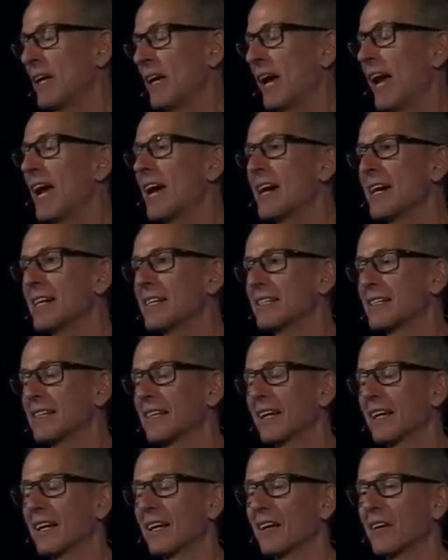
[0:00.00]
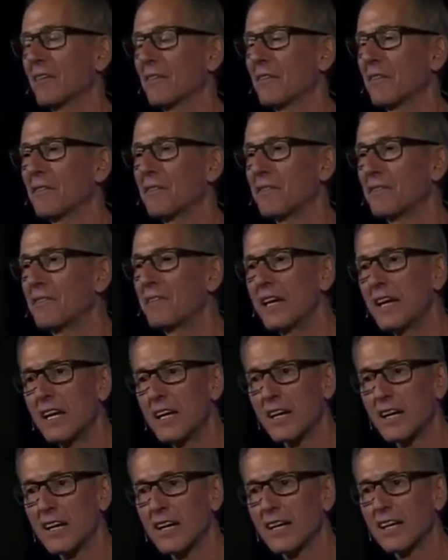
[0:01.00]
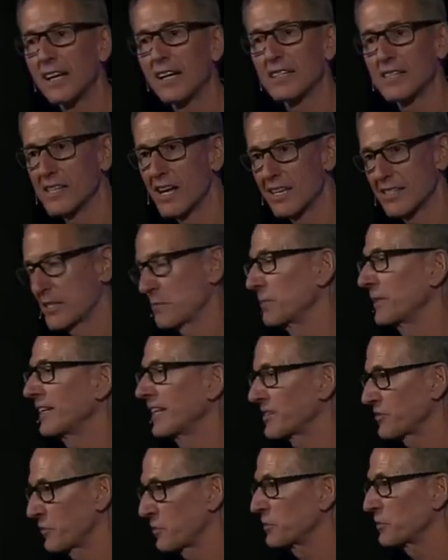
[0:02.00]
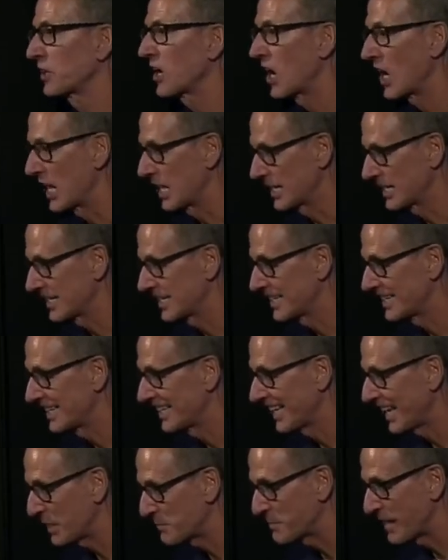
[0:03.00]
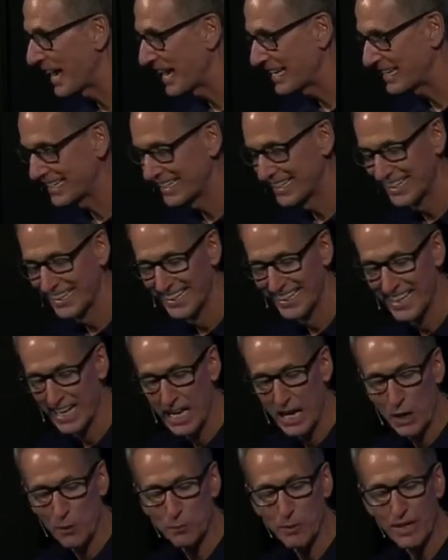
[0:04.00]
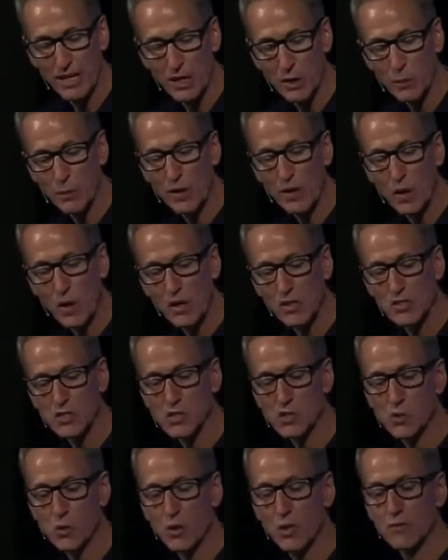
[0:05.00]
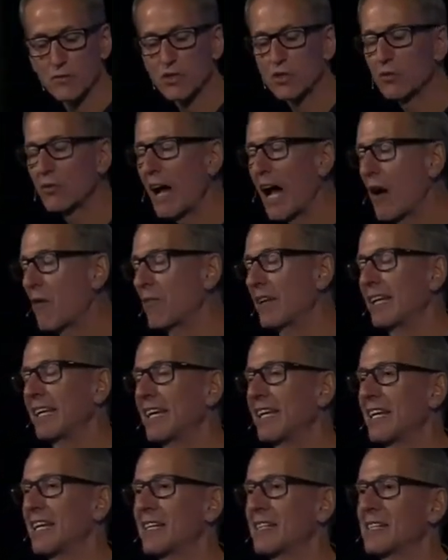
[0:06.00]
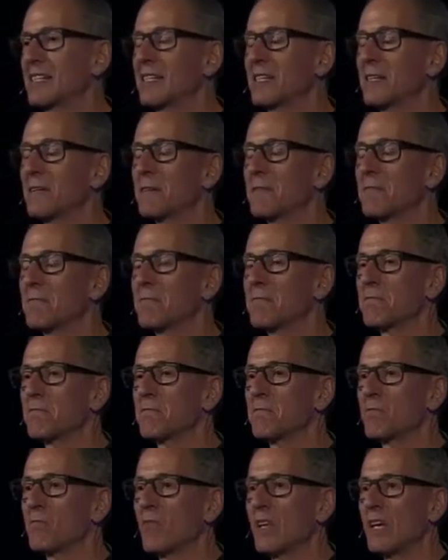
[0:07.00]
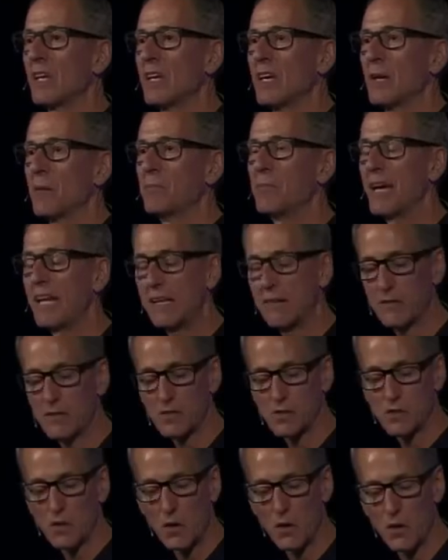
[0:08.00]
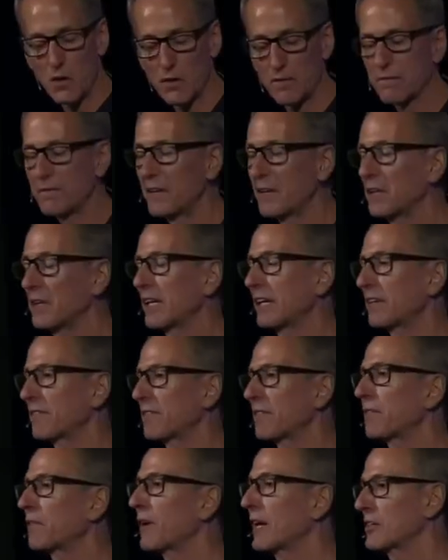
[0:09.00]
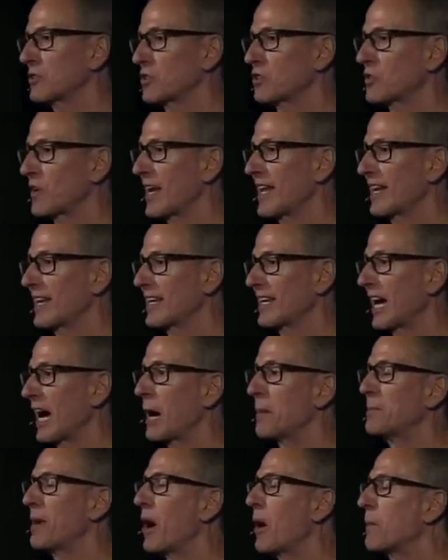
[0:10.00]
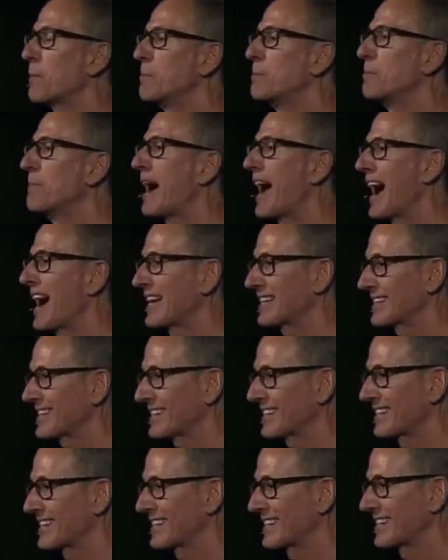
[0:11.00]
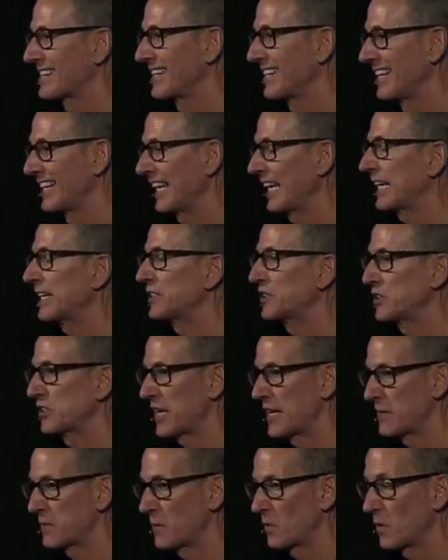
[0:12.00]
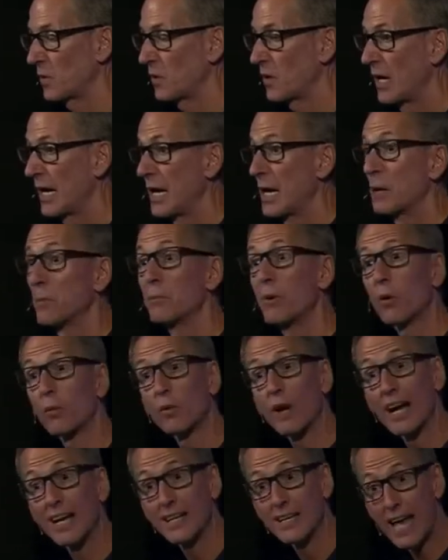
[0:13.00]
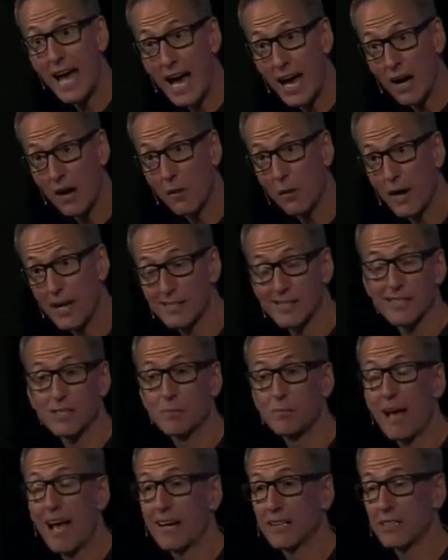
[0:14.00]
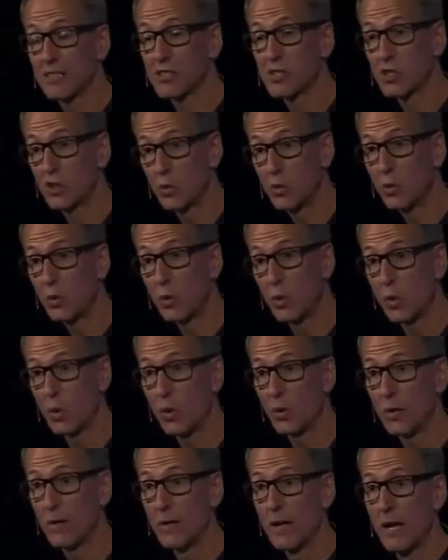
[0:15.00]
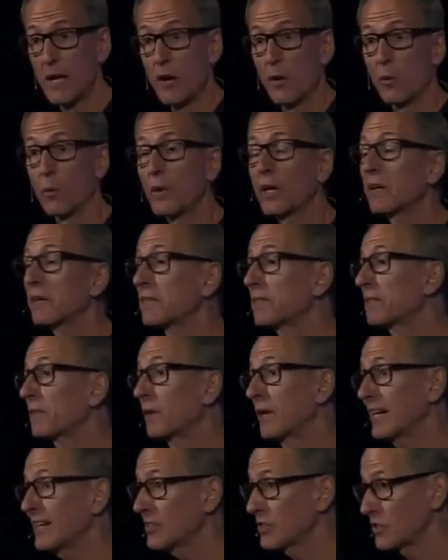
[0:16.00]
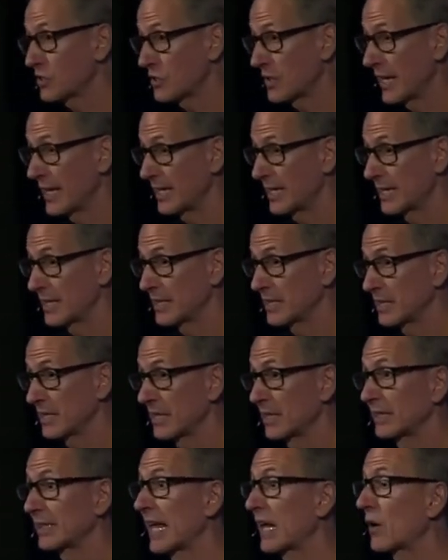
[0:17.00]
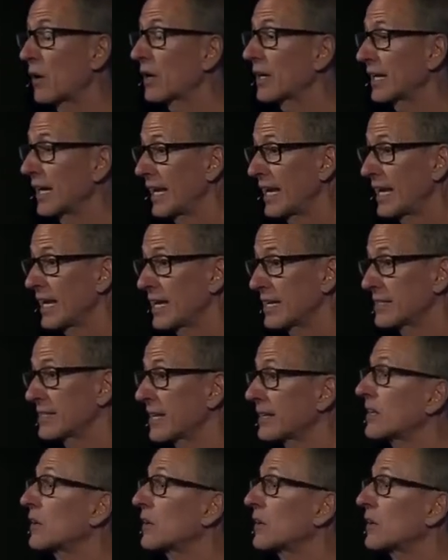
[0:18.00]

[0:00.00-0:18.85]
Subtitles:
And fear is not something that's from God. Amen. But here we are just sort of drowning in it. Many of us are feeling frustrated about masks in general. But right now, as it's back to school, we're frustrated that our kids